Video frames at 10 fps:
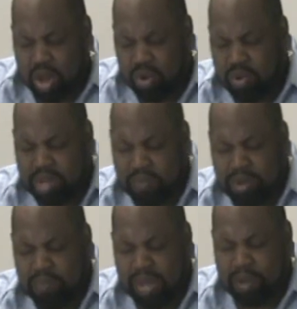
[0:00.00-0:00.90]
Lord, that we
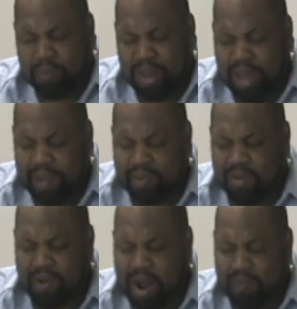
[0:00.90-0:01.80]
may apply it
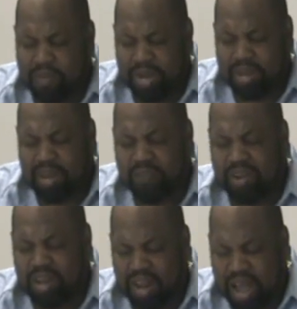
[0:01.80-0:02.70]
to our many
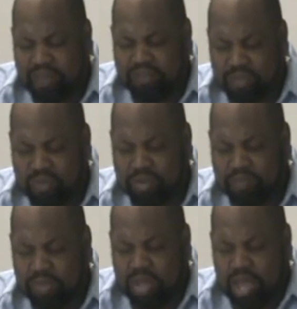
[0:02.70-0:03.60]
different lives, Lord.
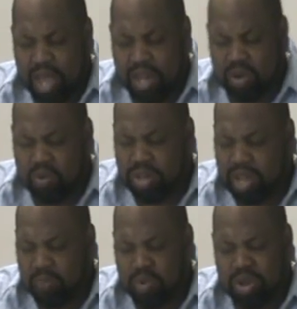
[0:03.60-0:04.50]
And Lord,
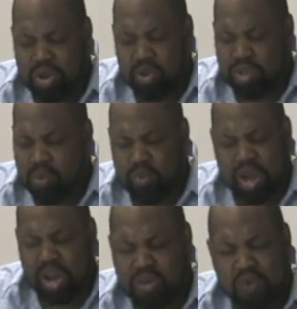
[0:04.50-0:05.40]
that we'll know that we
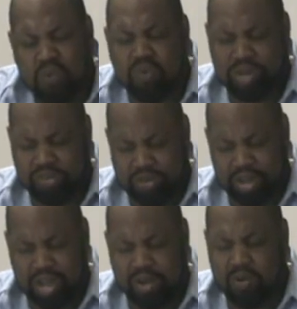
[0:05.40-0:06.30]
new creature
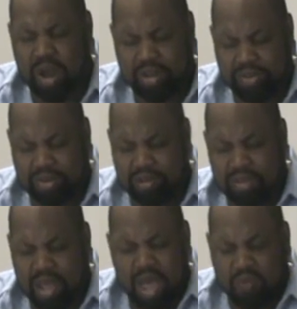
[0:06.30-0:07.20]
in Christ.
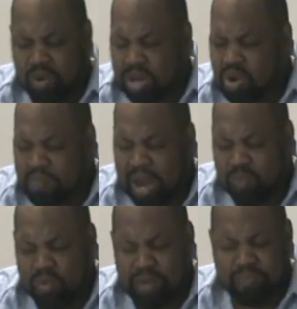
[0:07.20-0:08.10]
Mm -hmm. Lord, no matter
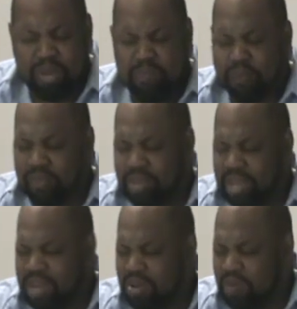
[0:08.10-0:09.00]
what people
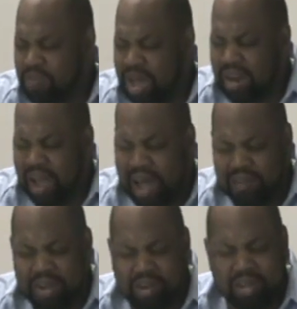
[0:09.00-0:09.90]
say, no matter how
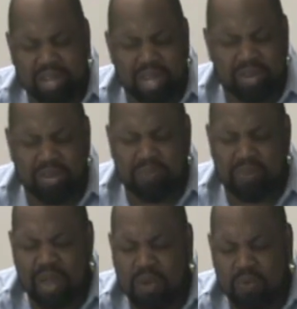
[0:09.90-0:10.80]
they look at us,
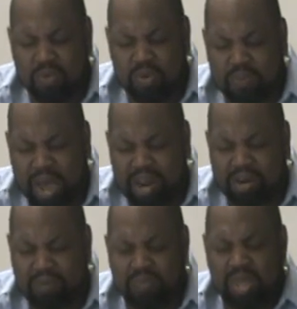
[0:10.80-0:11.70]
no
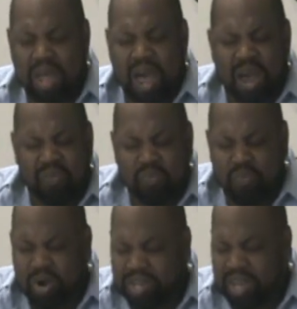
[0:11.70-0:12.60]
matter
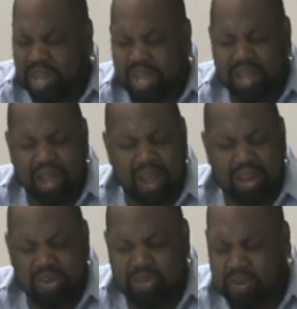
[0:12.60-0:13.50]
what they
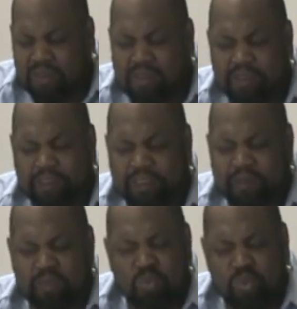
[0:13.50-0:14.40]
do to us,
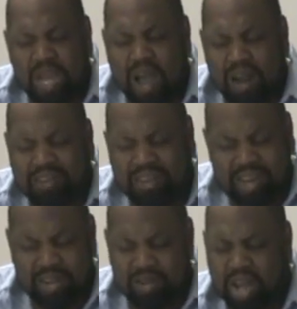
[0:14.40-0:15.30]
we are
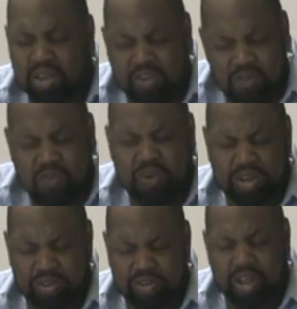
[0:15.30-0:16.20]
still a new
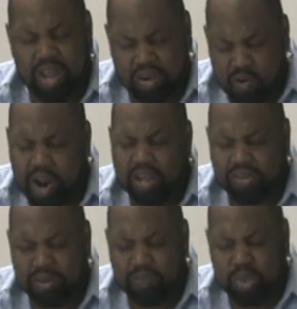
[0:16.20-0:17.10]
creature in Christ.
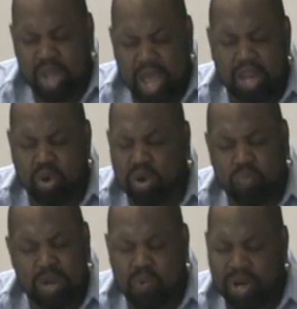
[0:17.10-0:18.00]
Mm -hmm. And Lord,
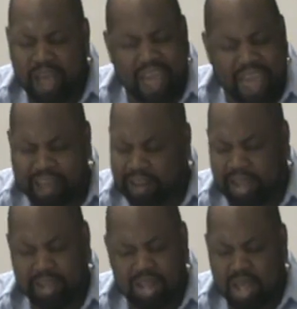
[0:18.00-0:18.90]
we want to act
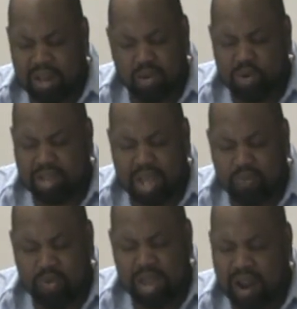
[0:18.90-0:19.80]
like Lord, that
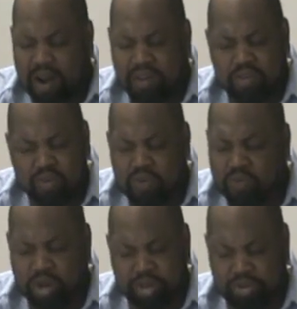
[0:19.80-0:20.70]
we are a new
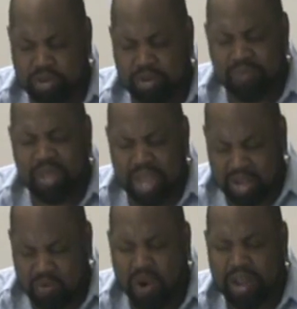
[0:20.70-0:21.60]
creature All right. in
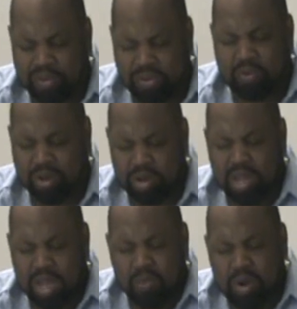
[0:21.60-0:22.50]
Christ, Lord.
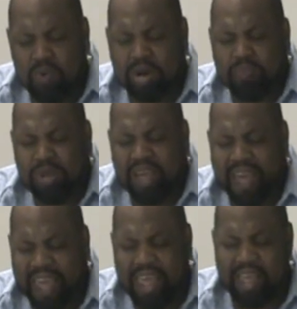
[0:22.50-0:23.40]
We want to
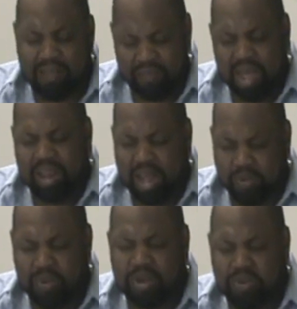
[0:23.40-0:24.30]
behave like
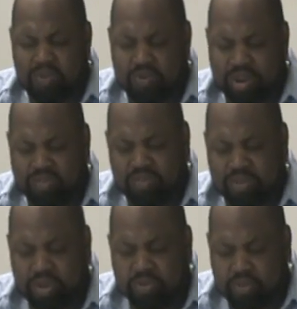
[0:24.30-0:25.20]
we're a new creature,
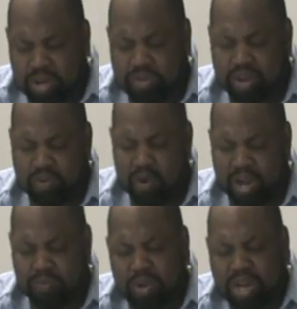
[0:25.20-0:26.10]
new creature in
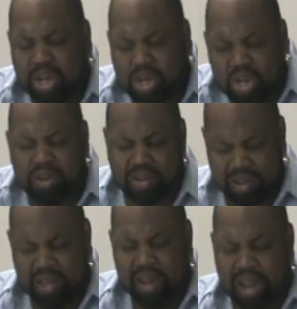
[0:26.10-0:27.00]
Christ. We want to look
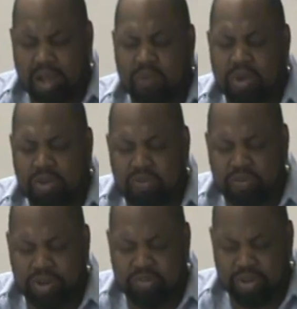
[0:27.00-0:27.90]
like we're a new Amen.
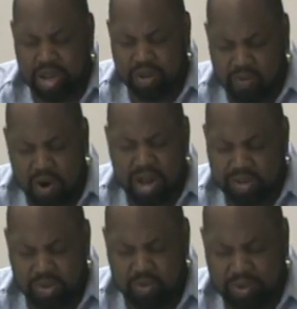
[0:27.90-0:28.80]
creature in Amen.
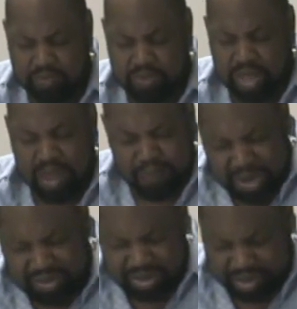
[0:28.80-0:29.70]
Christ, Lord. Amen.
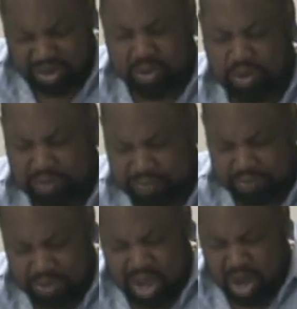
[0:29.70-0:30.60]
Bless us, Lord.
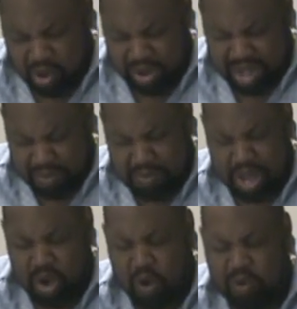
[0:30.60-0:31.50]
Yes, Lord. Lord, that we
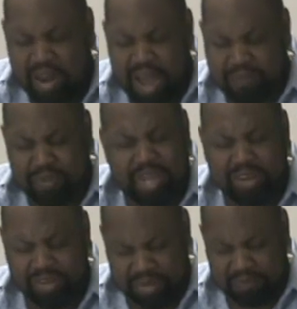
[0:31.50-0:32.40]
might hold our
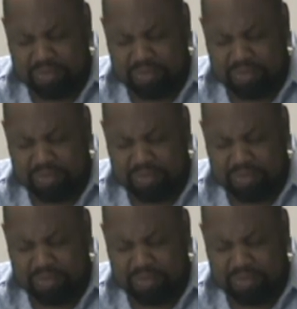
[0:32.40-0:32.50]
peace